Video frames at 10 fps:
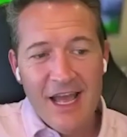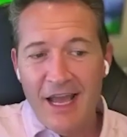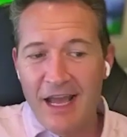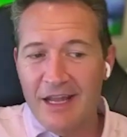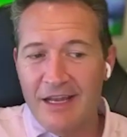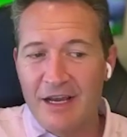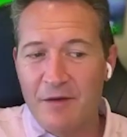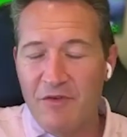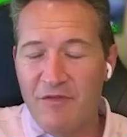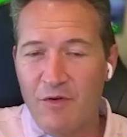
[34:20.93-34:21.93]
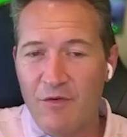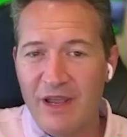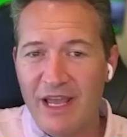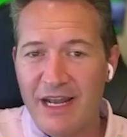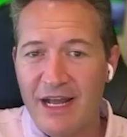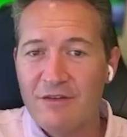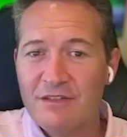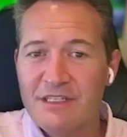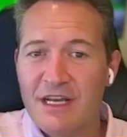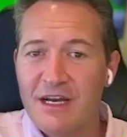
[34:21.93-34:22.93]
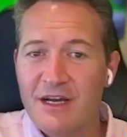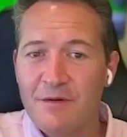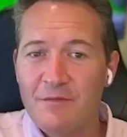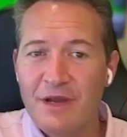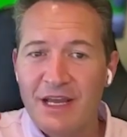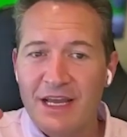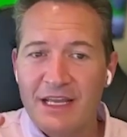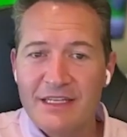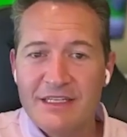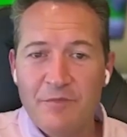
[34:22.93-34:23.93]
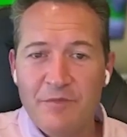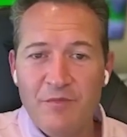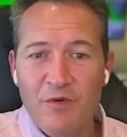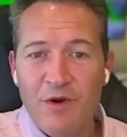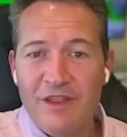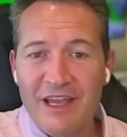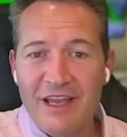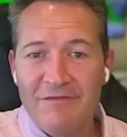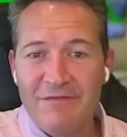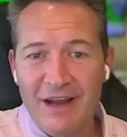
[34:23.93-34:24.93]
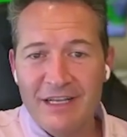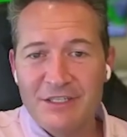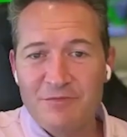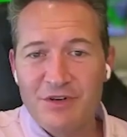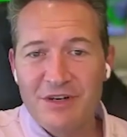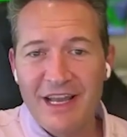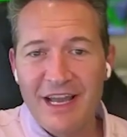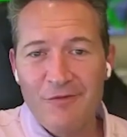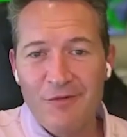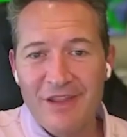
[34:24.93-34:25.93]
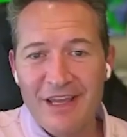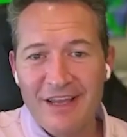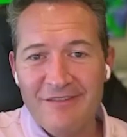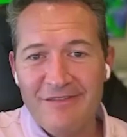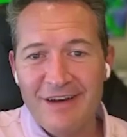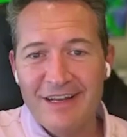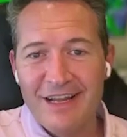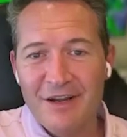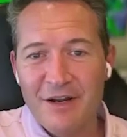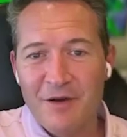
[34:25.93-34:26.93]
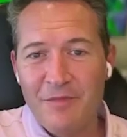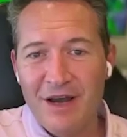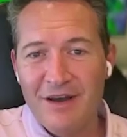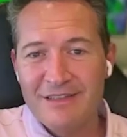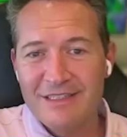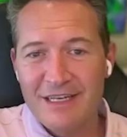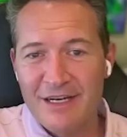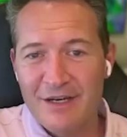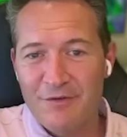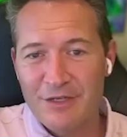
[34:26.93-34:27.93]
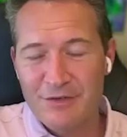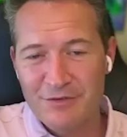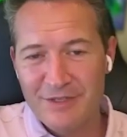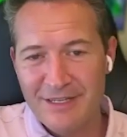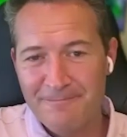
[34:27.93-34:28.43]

And before we head out, can you tell people where they can find your book and where they can find out about Rituals?